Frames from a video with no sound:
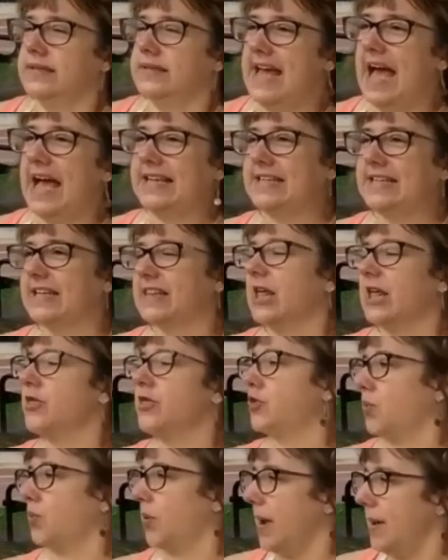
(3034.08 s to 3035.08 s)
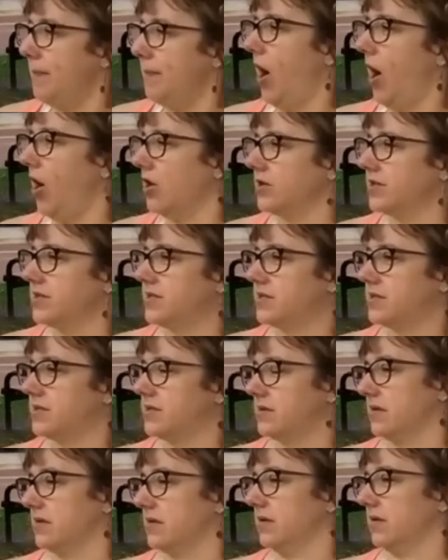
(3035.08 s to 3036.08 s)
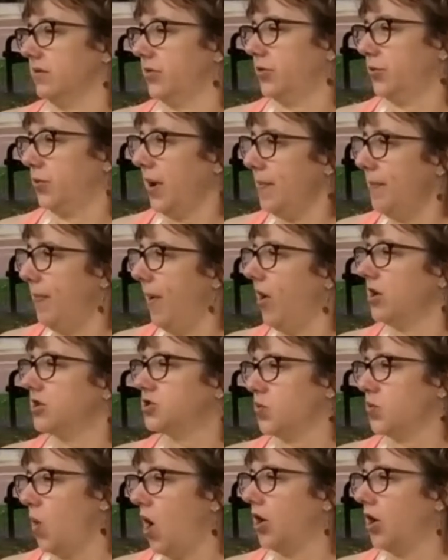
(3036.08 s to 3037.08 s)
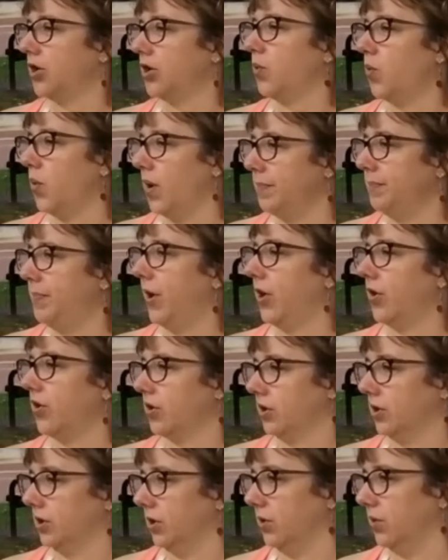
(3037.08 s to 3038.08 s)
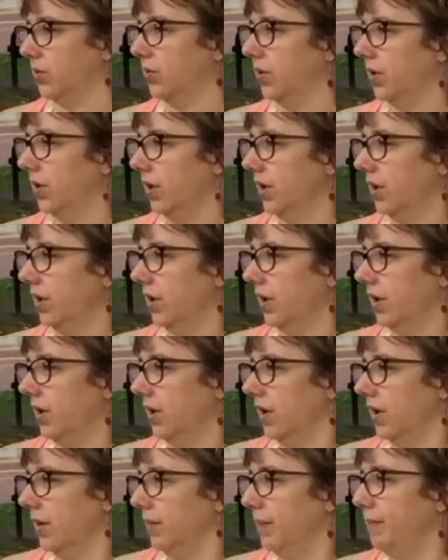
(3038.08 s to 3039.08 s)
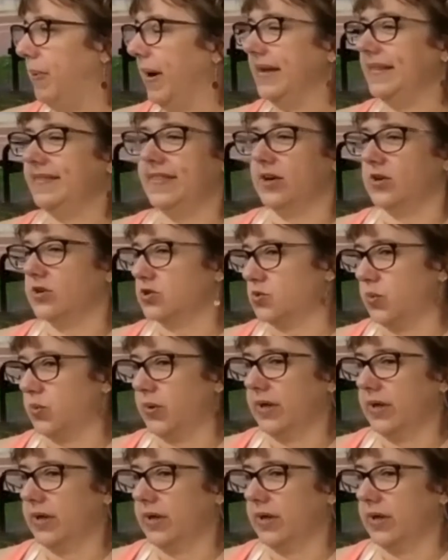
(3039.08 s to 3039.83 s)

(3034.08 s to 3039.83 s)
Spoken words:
technically three parts water, 1 part glue. But there's